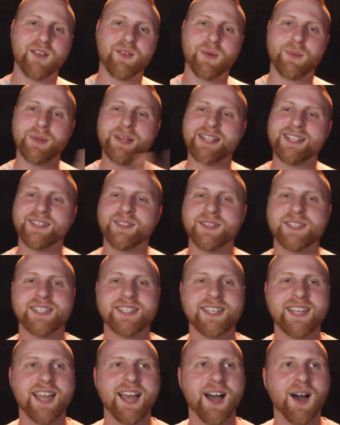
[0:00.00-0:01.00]
everybody to
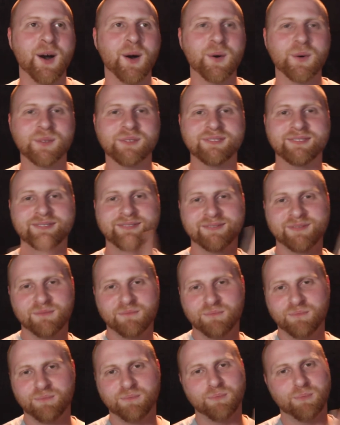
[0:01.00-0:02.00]
see how
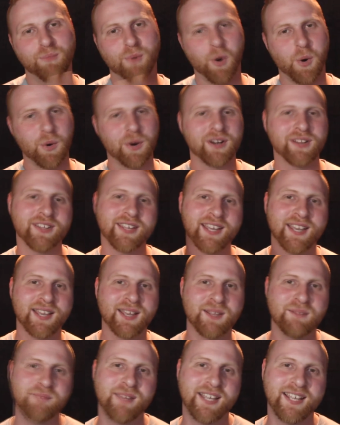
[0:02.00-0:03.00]
moronic
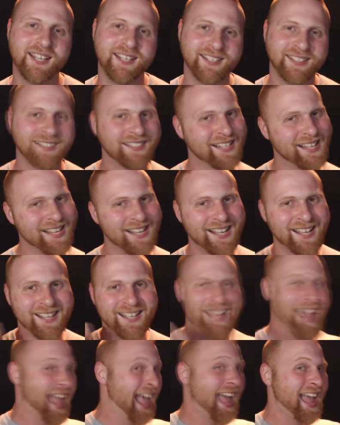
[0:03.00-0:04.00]
I can be
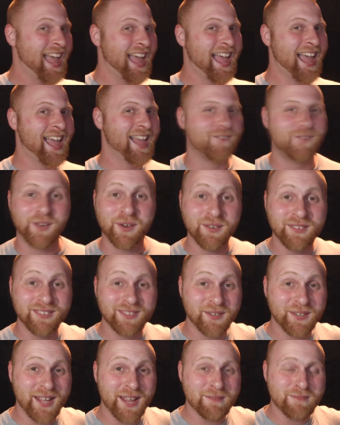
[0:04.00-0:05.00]
for
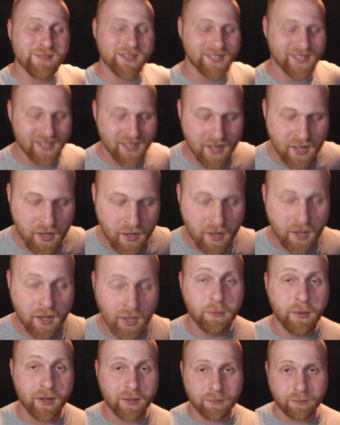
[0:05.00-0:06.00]
entertainment.
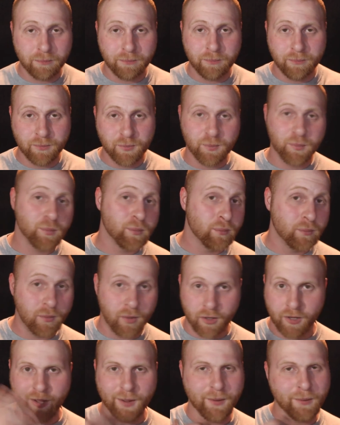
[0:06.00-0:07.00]
But
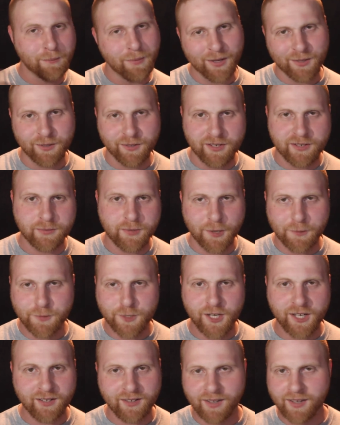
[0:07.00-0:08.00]
coming back to the
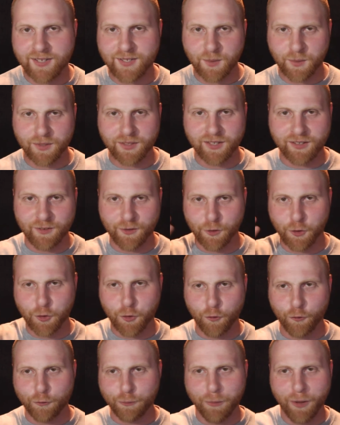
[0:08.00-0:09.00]
subject, yes, I went on a
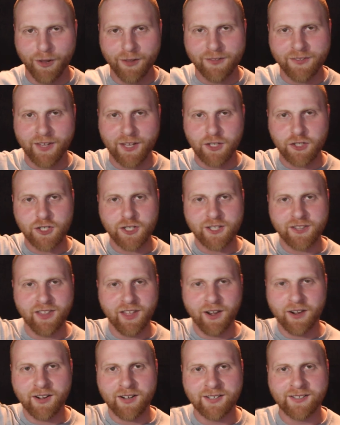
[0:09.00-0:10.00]
goofball tangent
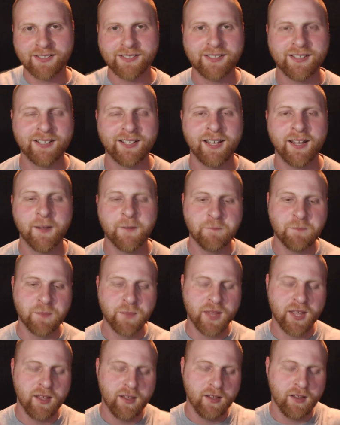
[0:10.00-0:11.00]
there.
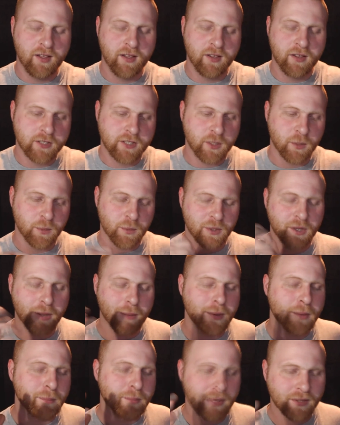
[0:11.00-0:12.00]
So
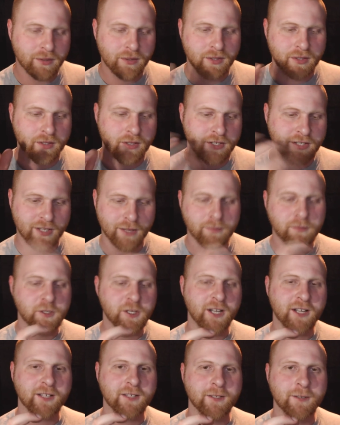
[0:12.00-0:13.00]
coming back to the
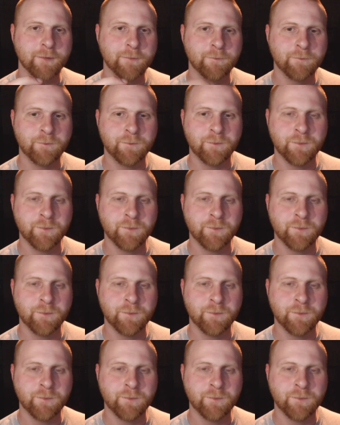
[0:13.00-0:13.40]
subject,